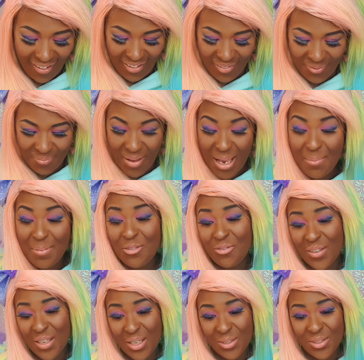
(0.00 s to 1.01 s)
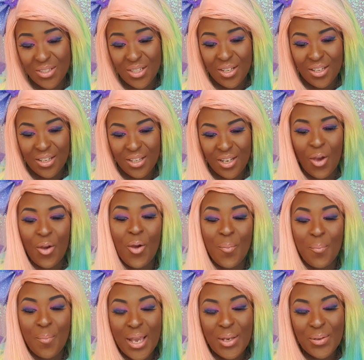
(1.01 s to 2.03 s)
Maybe filled, No,
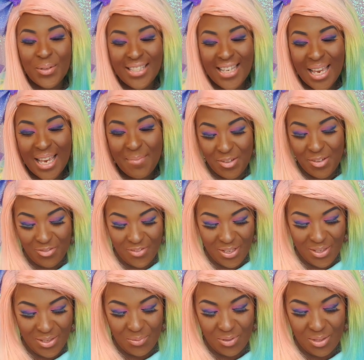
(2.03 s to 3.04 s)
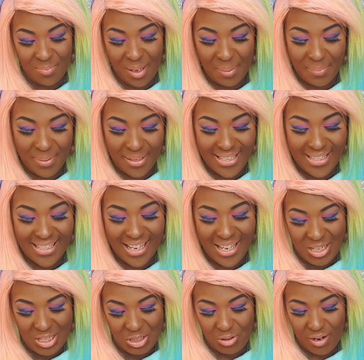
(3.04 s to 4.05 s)
may your day be filled with puppies
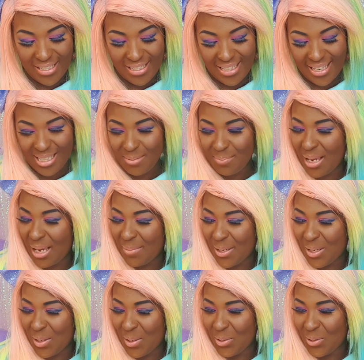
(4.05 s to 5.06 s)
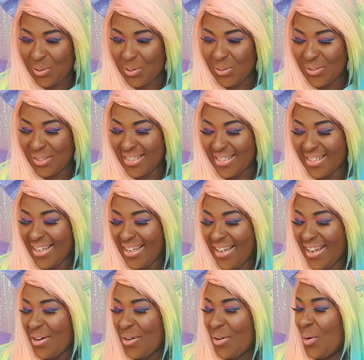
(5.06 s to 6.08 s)
dressed as baby unicorns.
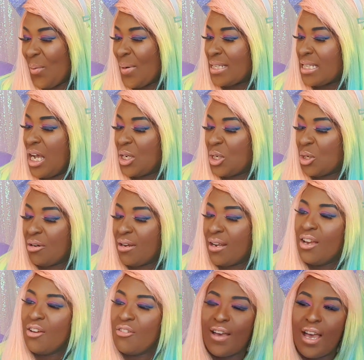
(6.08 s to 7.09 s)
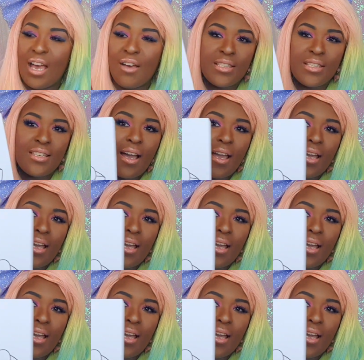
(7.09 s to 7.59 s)
Always hungry, forever tired.